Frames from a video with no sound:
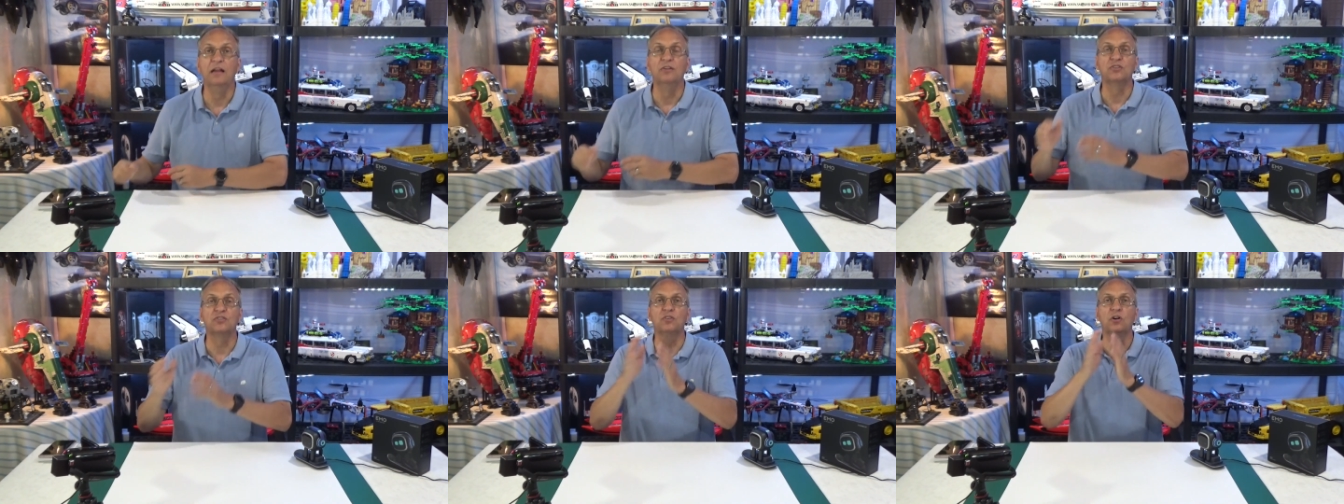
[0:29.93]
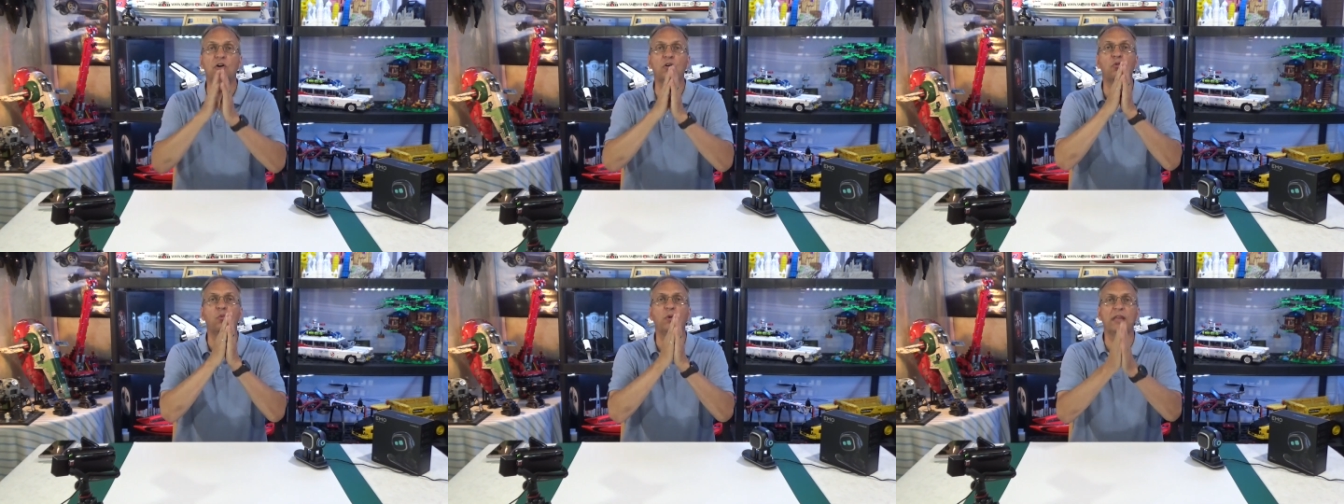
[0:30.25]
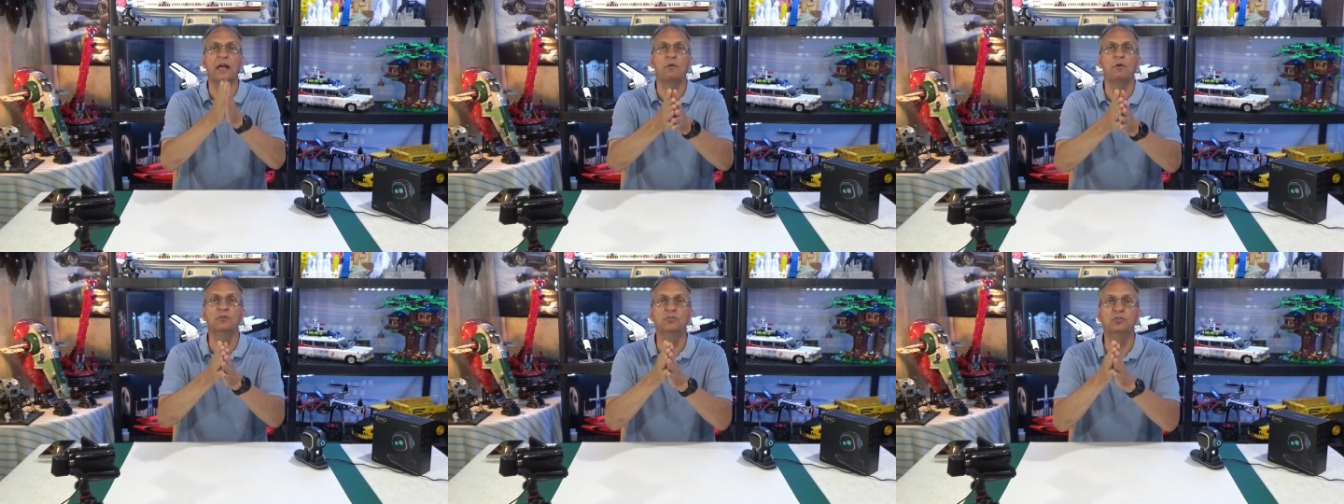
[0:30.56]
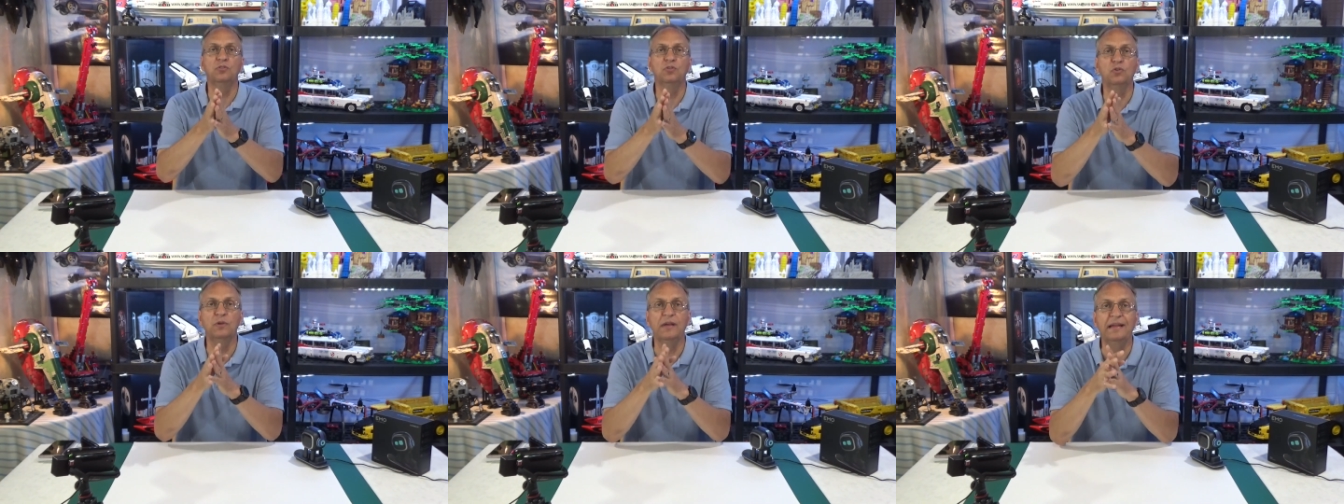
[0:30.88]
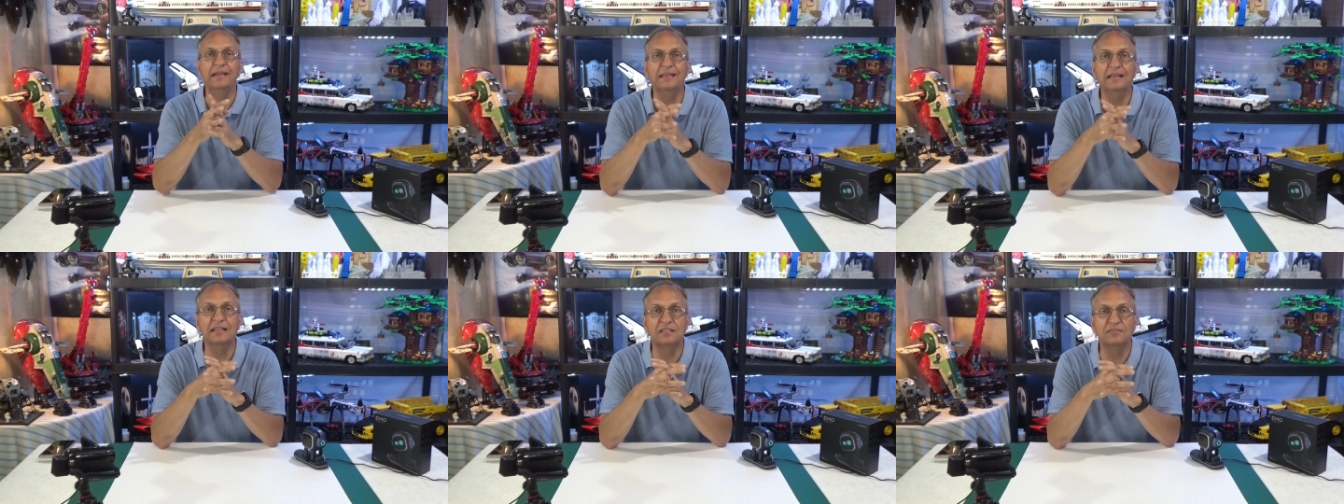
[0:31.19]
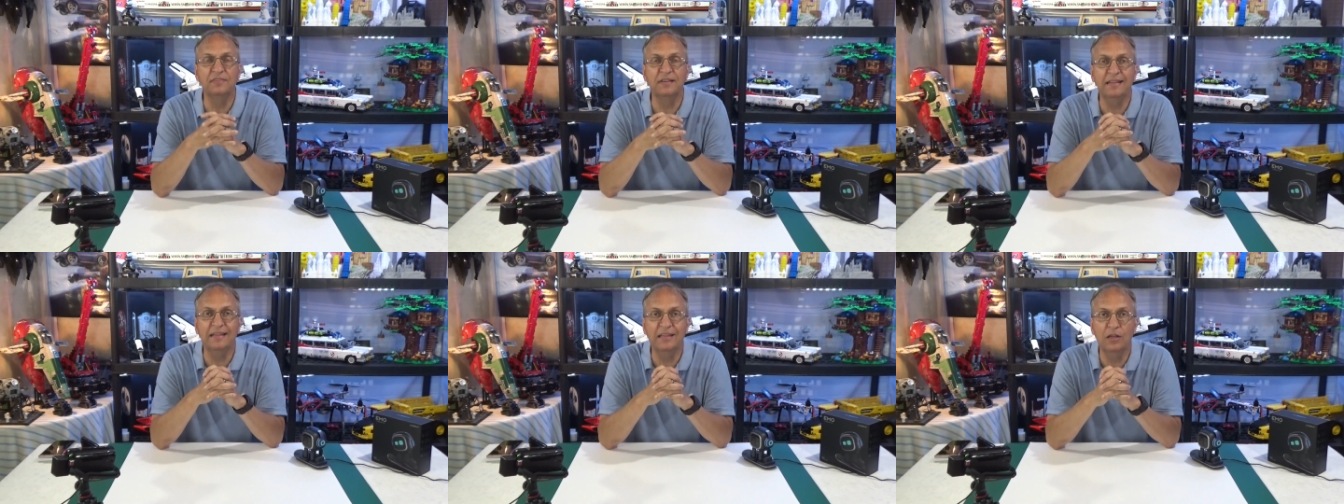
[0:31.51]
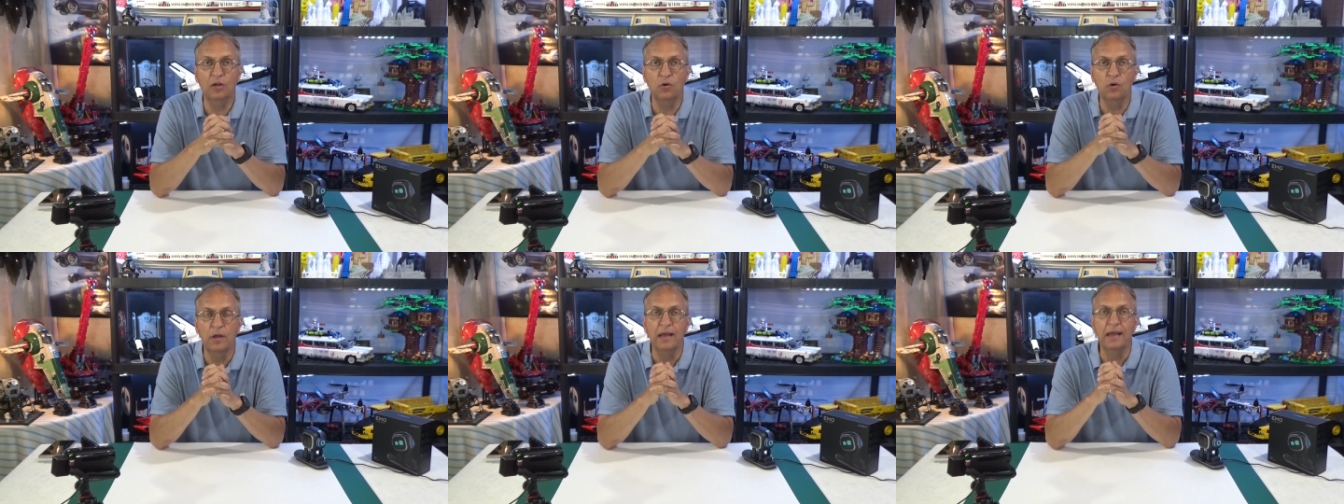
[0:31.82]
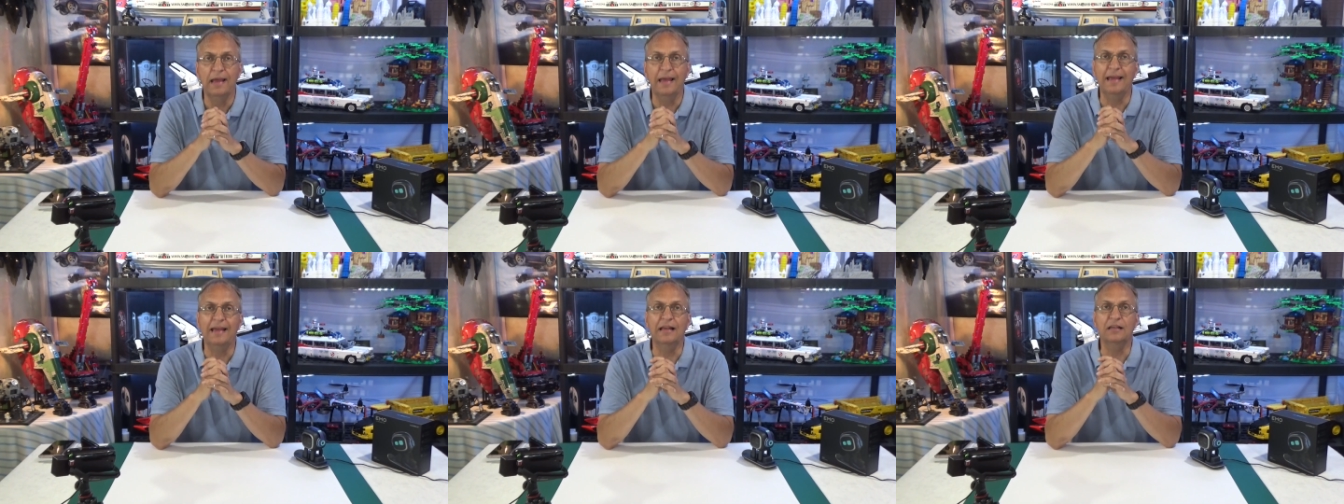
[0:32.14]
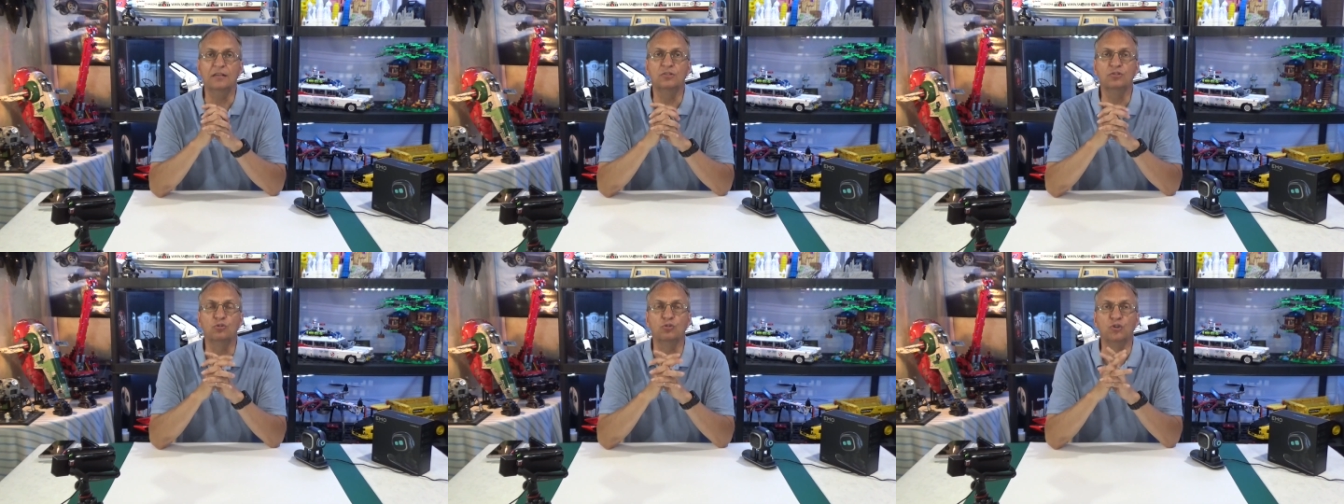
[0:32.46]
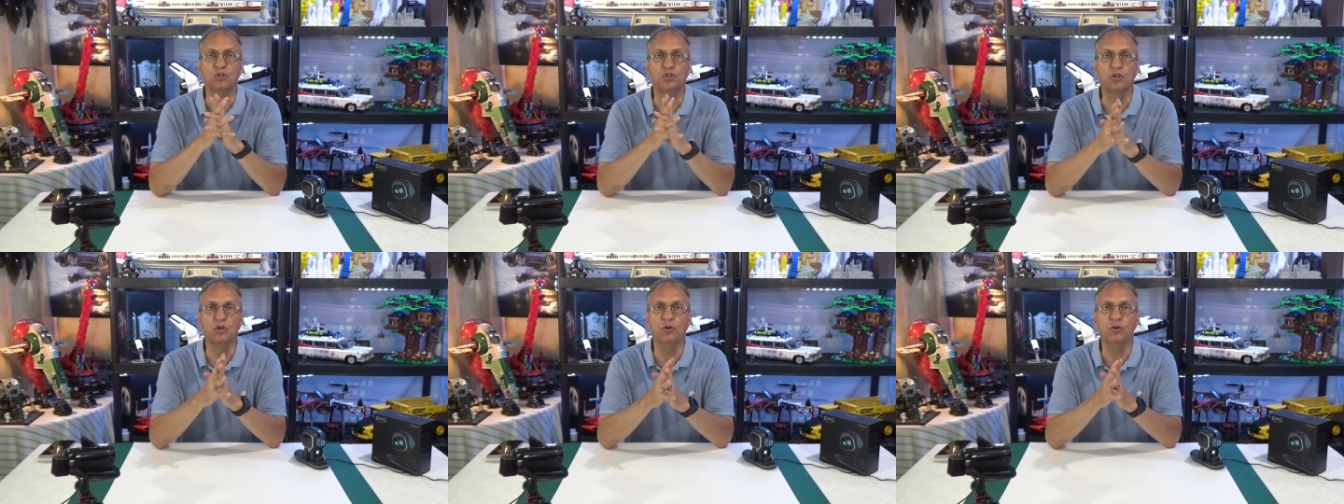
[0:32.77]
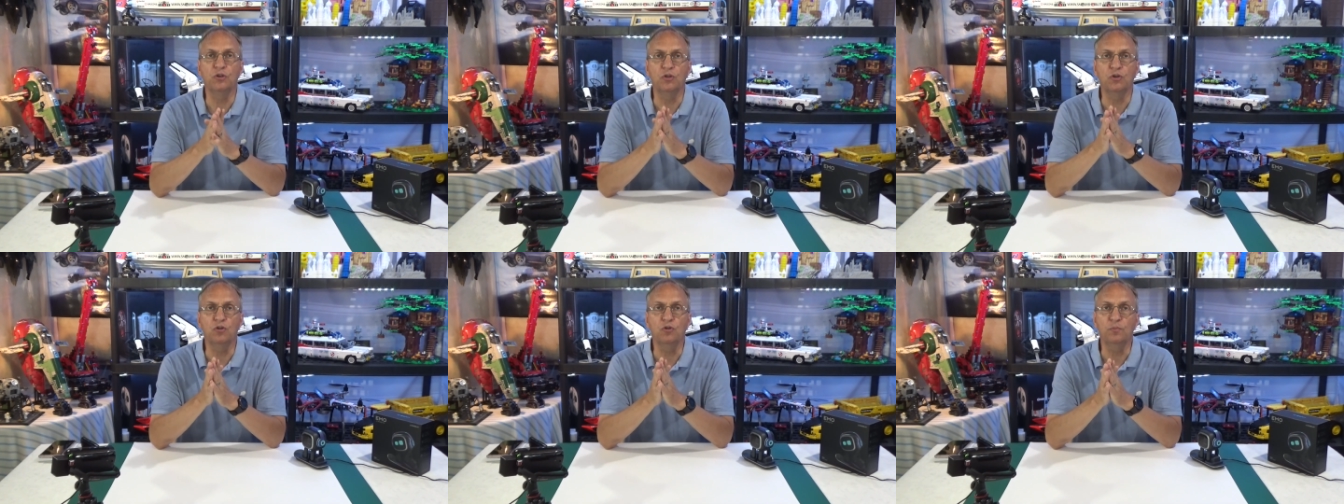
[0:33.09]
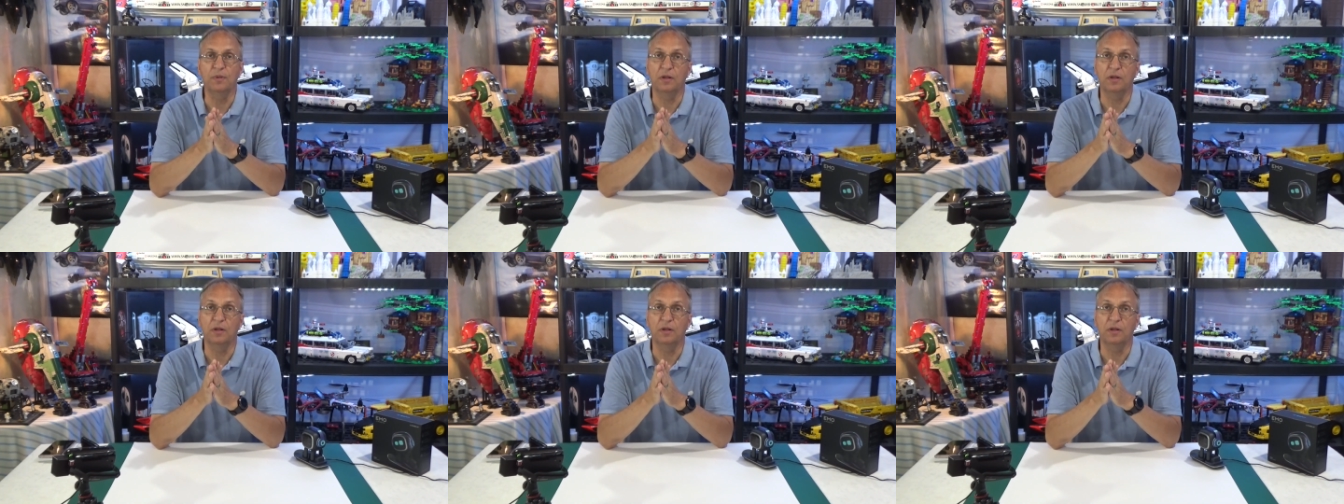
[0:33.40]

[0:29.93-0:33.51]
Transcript: So what I want to do in this video is to show you,